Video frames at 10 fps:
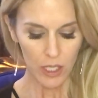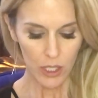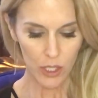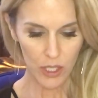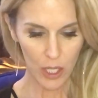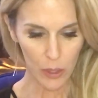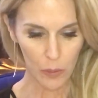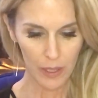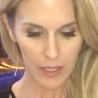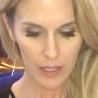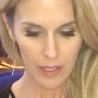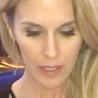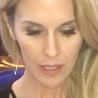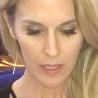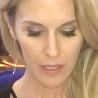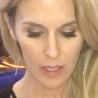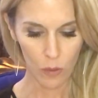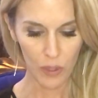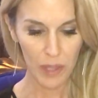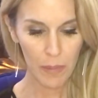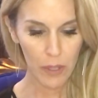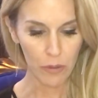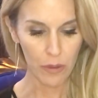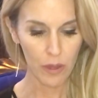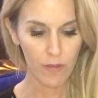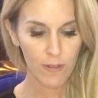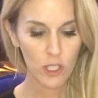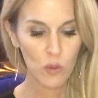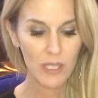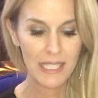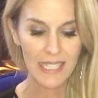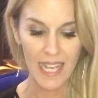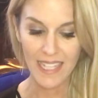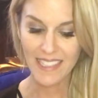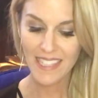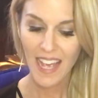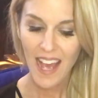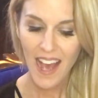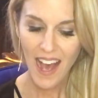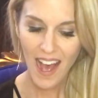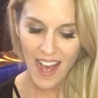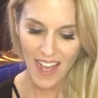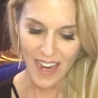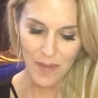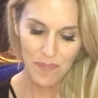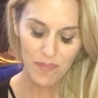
So I'll read them both. The first one says, Hi,